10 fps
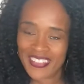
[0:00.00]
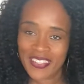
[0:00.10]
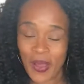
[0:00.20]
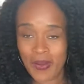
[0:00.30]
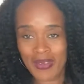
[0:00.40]

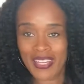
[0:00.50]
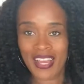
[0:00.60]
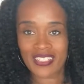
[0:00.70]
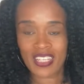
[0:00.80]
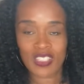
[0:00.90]
Oh my
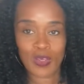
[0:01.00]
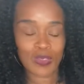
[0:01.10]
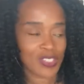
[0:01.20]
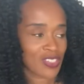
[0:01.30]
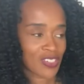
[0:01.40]
gosh, I so
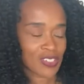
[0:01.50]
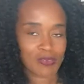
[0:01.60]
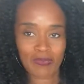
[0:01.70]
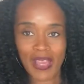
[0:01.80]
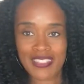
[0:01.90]
just took us
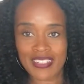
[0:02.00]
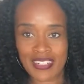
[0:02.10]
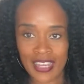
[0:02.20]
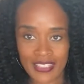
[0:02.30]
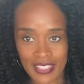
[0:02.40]
back to the
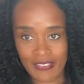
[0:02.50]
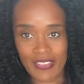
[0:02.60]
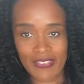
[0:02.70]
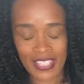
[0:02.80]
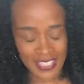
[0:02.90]

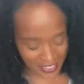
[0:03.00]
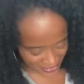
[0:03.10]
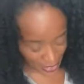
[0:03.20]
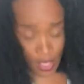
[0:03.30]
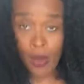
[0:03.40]
1950s.
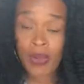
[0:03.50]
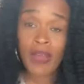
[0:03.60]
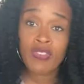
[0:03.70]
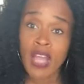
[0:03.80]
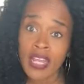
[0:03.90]
But
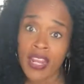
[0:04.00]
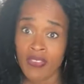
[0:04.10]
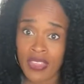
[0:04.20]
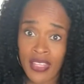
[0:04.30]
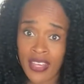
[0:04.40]
I've tried
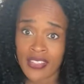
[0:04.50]
everything else